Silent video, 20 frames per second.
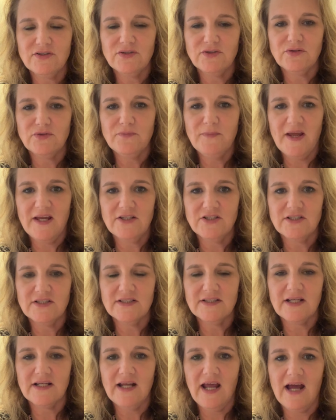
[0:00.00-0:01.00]
to
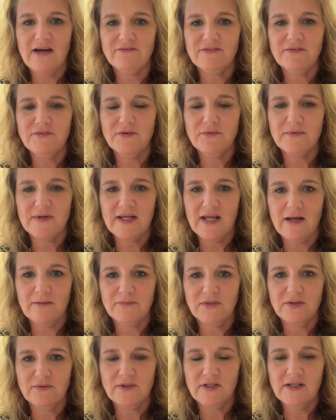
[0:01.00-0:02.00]
patients on half of the
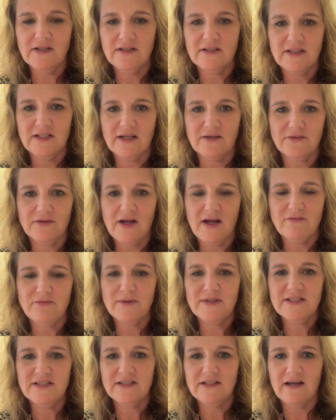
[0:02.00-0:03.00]
rehab unit, and the other half
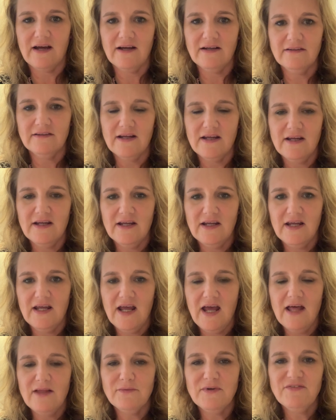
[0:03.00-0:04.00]
we did not.
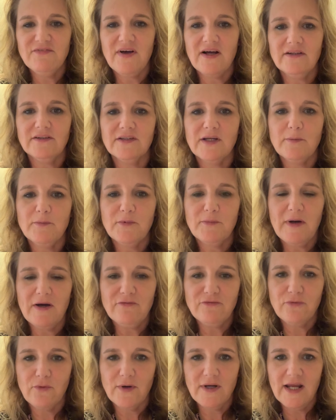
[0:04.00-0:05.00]
And we followed up
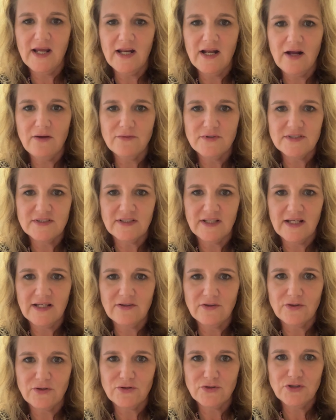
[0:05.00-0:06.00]
about 48 hours
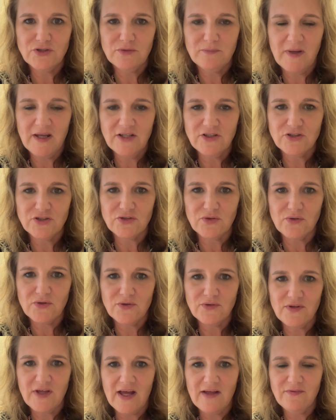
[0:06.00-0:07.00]
later to make
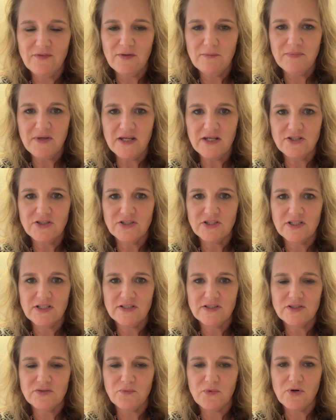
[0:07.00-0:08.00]
sure that the
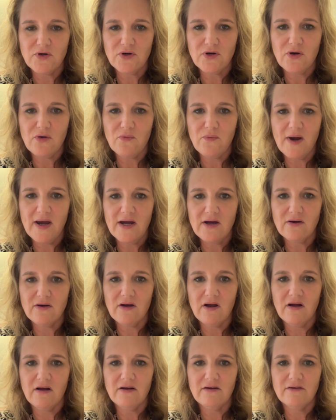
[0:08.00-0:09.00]
patients were aware
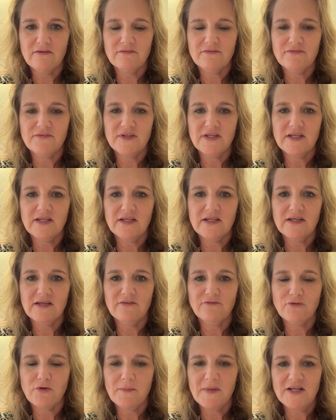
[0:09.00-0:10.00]
of the
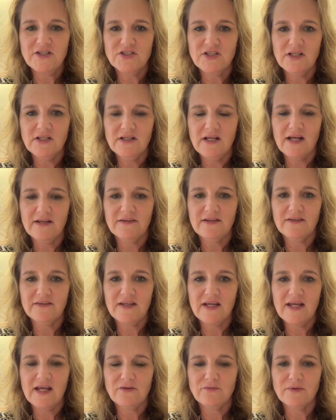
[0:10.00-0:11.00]
information and that
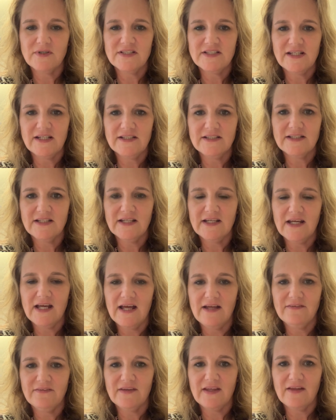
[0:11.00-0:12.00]
they had retained it
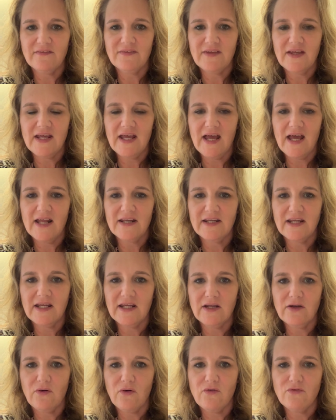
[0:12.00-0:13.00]
and that they had
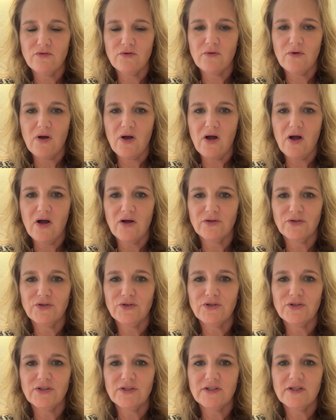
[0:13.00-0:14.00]
a overall
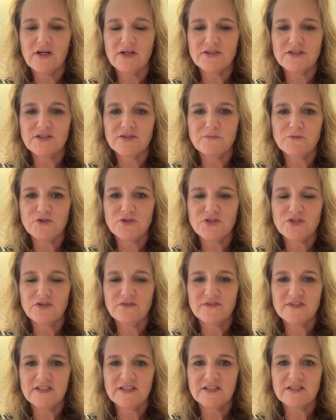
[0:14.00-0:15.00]
good customer
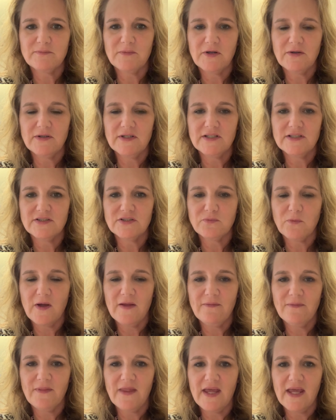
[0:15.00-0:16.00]
service experience
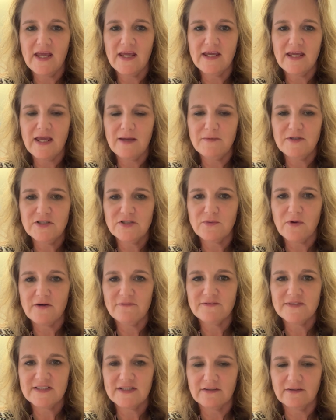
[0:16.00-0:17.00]
when they came into our
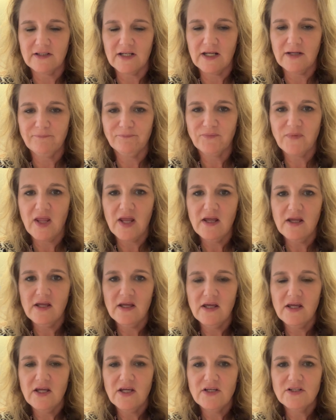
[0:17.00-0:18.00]
facility.
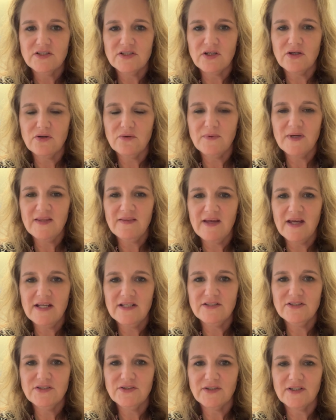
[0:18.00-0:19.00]
So we
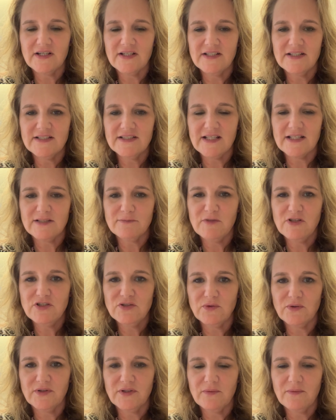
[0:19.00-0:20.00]
then took an assessment
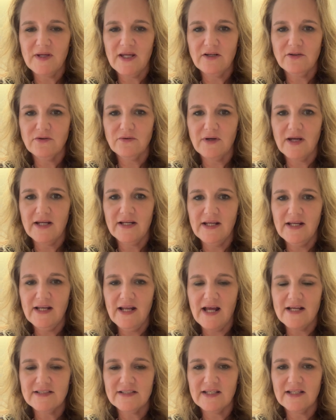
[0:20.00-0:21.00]
tool that we had created,
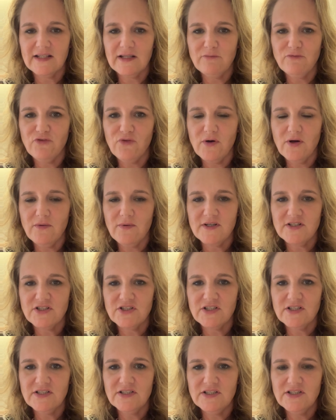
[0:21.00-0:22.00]
asking them 4
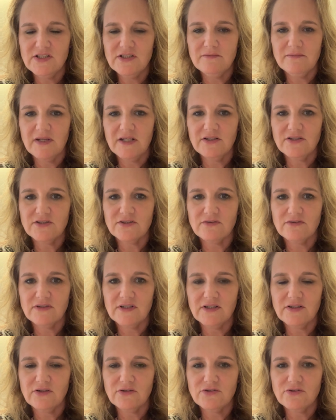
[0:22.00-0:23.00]
questions to make sure
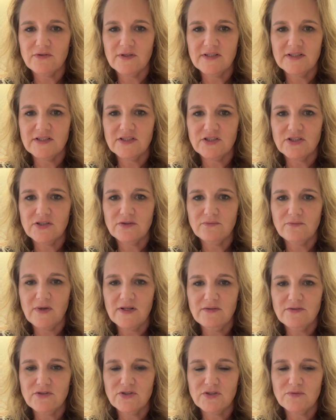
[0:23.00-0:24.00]
that their transition
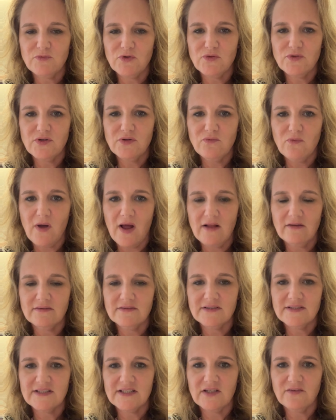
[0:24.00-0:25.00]
went smooth and well
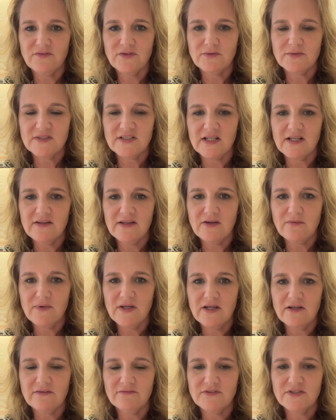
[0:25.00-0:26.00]
and see if there was anything we
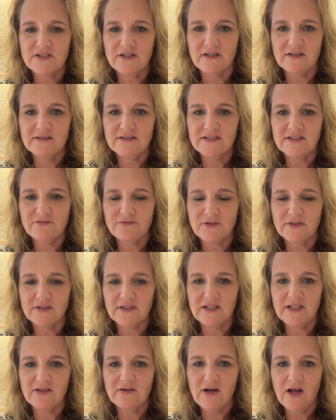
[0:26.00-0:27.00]
could have done
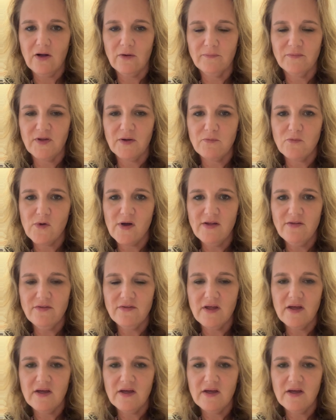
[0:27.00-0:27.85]
differently or helped them with.